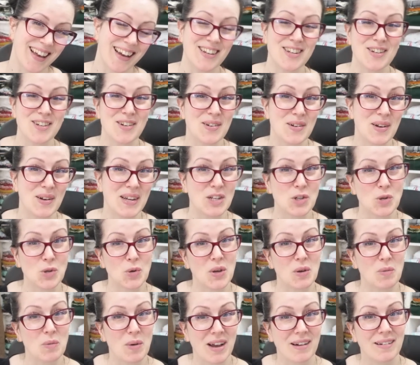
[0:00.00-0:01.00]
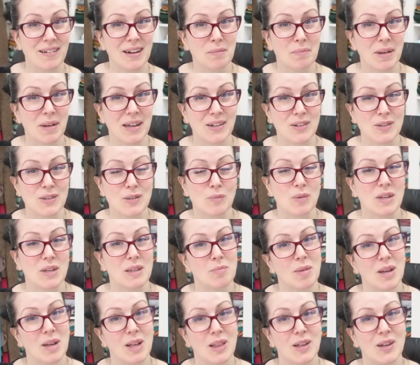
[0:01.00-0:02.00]
I do enjoy wearing belts
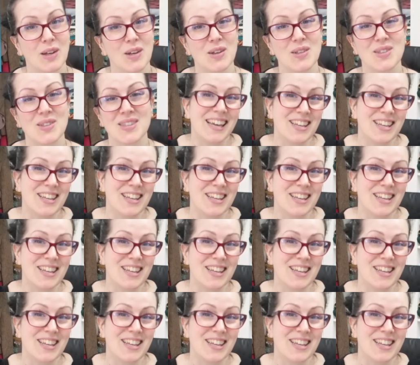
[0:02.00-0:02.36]
with my clothes.